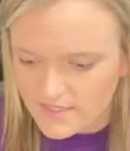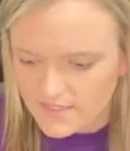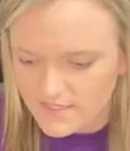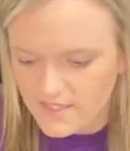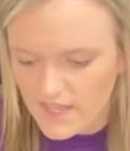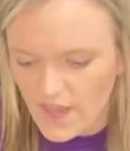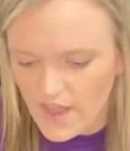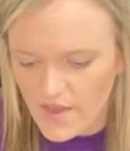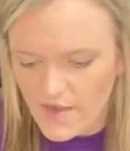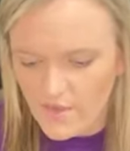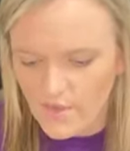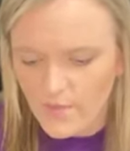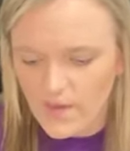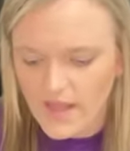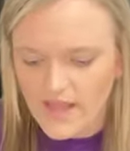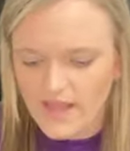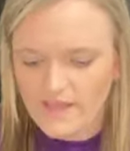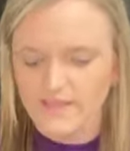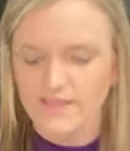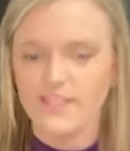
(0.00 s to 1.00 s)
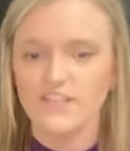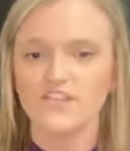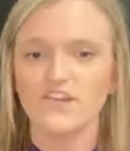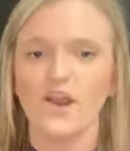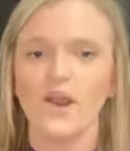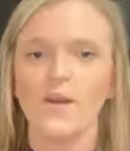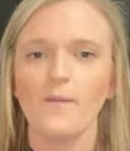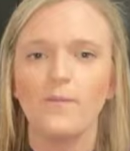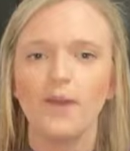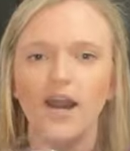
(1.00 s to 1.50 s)
So these
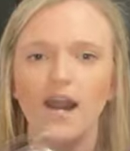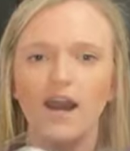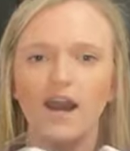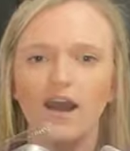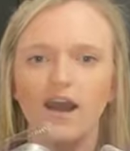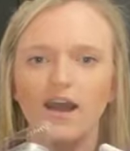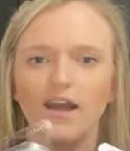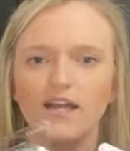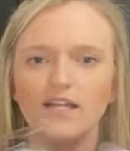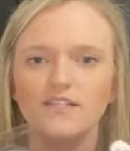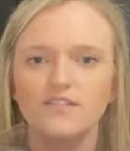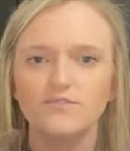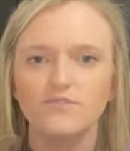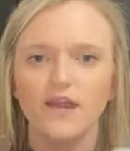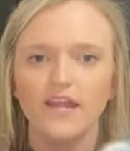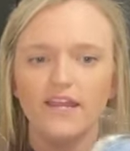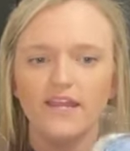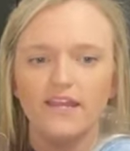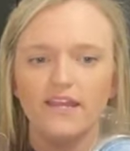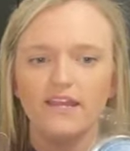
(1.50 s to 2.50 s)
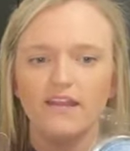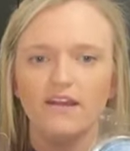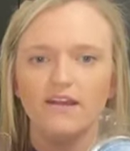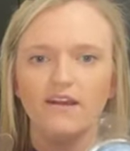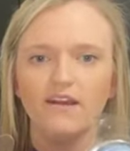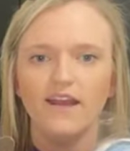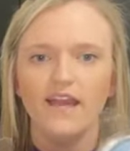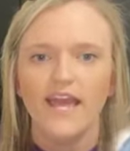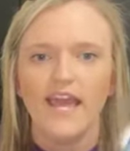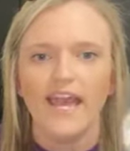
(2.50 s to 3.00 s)
are our pods right
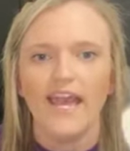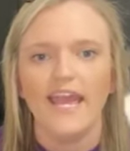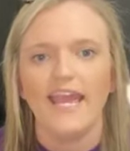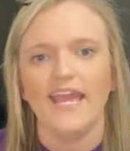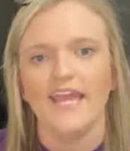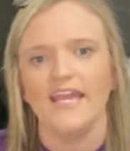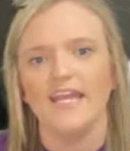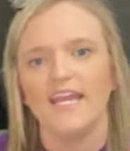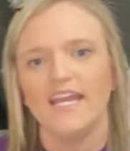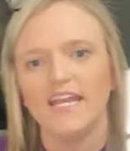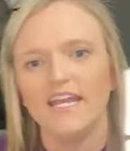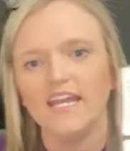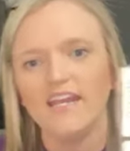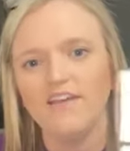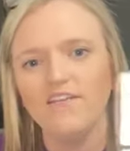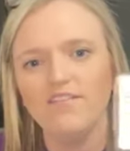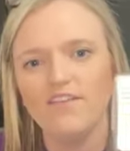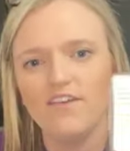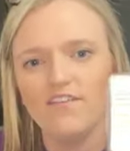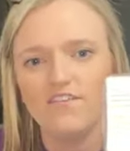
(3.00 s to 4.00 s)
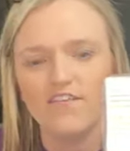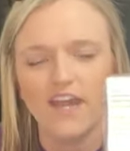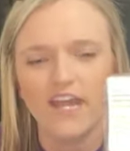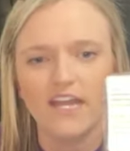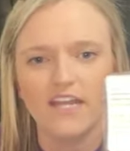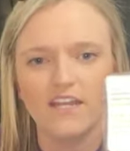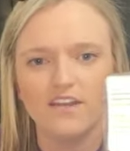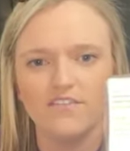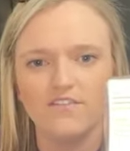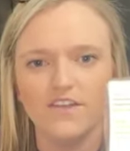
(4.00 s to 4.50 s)
here and any of the
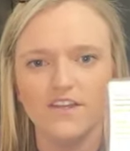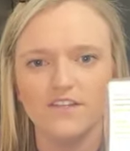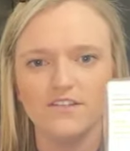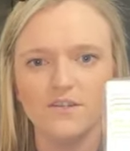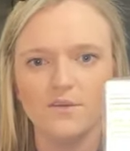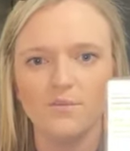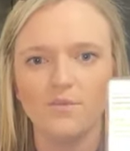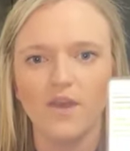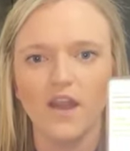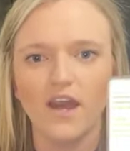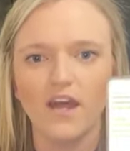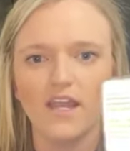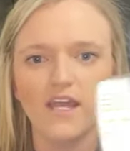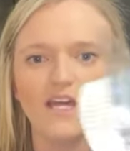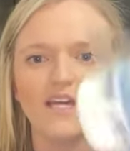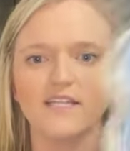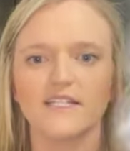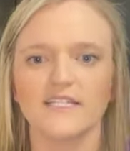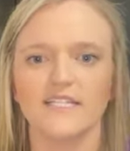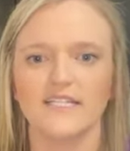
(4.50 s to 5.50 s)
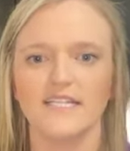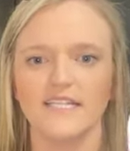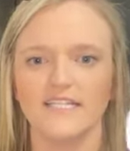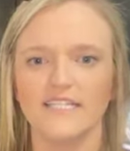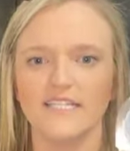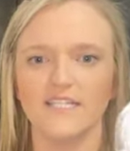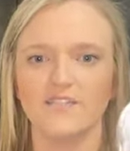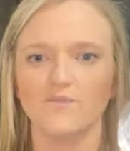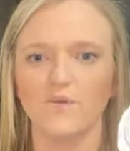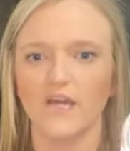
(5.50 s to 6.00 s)
fan diffusing products,
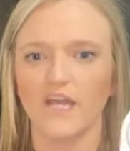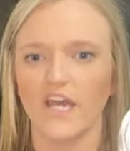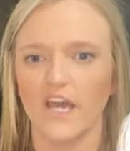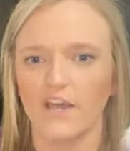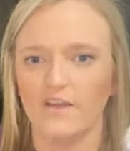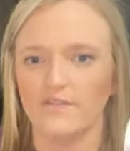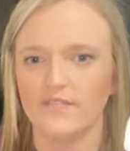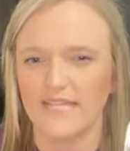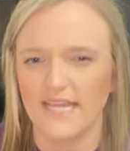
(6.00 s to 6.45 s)
this is what goes